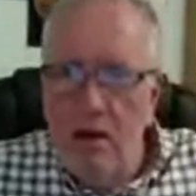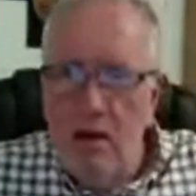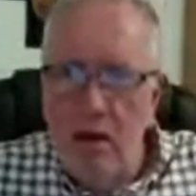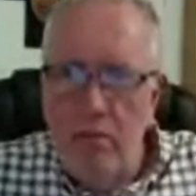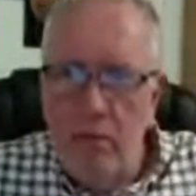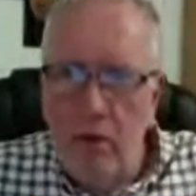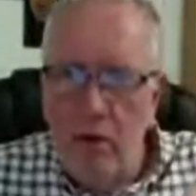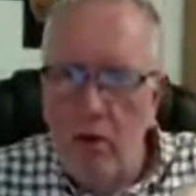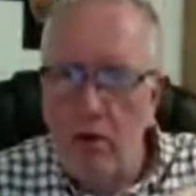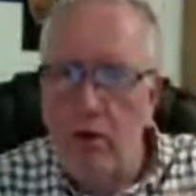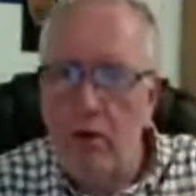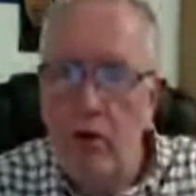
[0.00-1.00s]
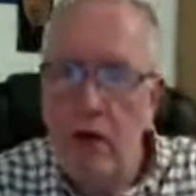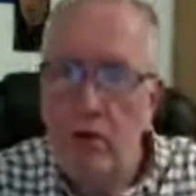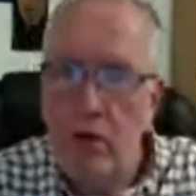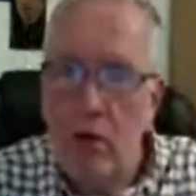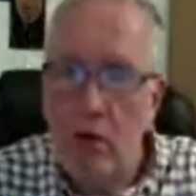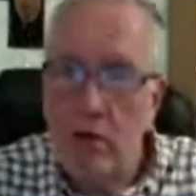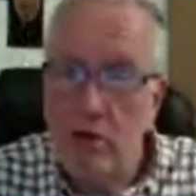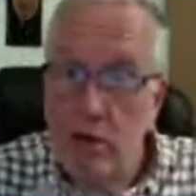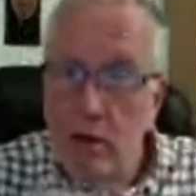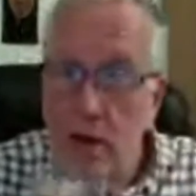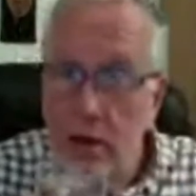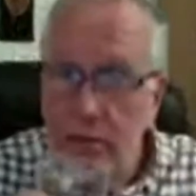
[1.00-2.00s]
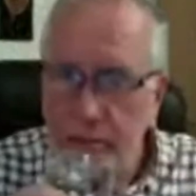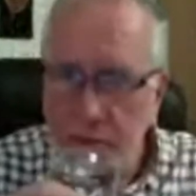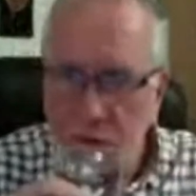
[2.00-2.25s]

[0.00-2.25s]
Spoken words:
I'm on a non-alcoholic drink now.